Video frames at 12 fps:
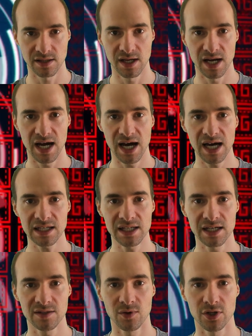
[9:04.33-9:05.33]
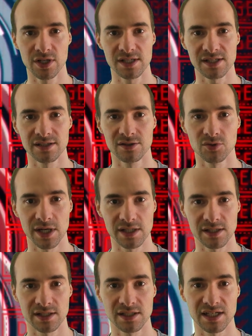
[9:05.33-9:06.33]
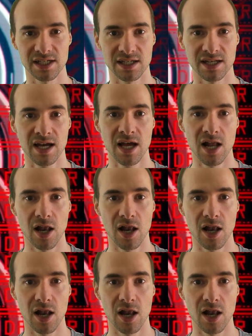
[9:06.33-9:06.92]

Hardly anyone is interested in